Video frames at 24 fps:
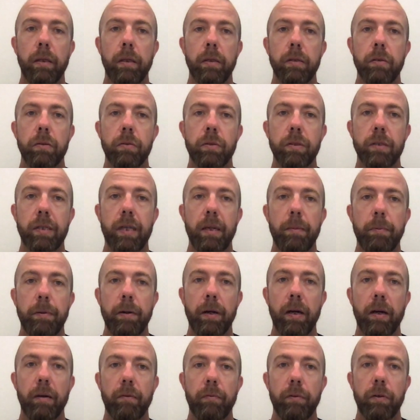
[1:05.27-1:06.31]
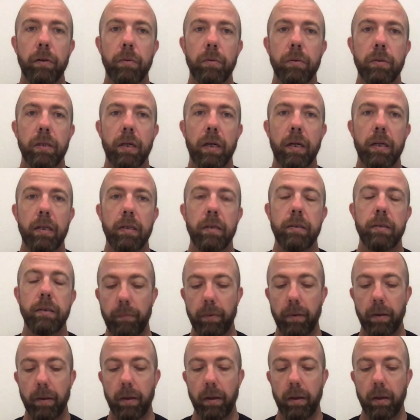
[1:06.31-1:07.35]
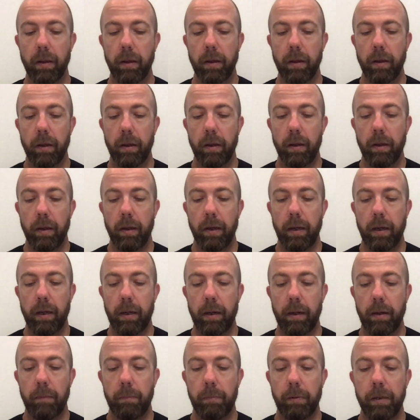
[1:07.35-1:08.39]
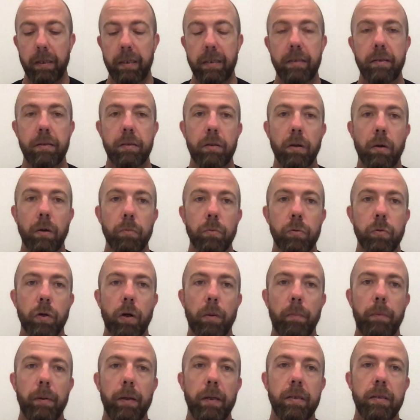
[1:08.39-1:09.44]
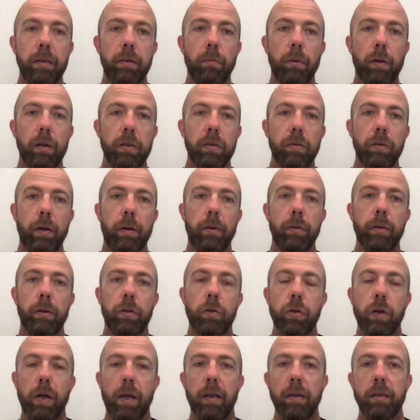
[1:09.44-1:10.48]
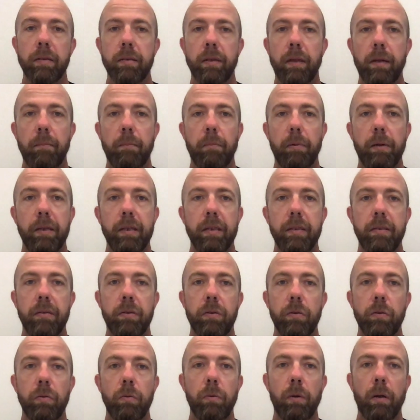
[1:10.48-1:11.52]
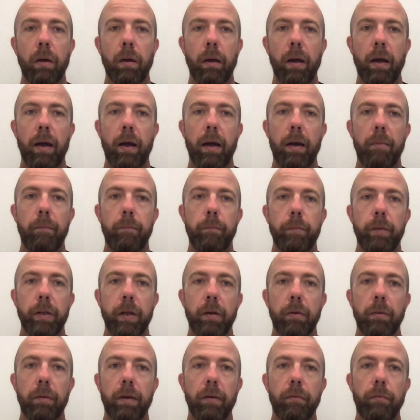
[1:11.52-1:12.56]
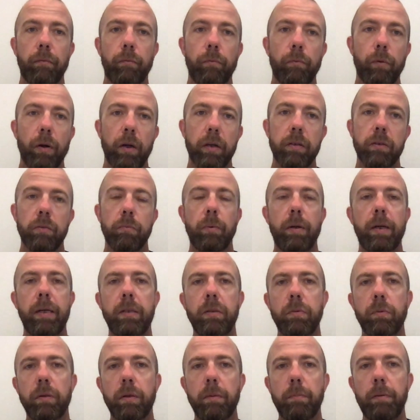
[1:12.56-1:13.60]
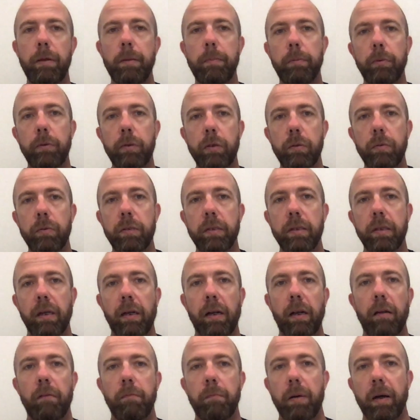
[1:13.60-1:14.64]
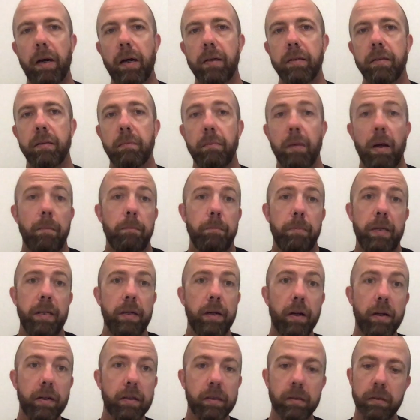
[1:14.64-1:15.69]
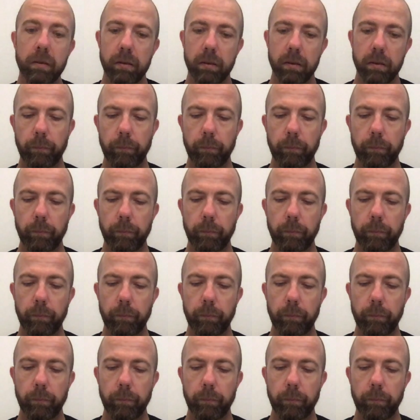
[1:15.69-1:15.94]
So just keep an eye out for those signs. Please don't drop litter whilst you're out on the trails, and please do give right of way to other people using the cliff path, and be nice.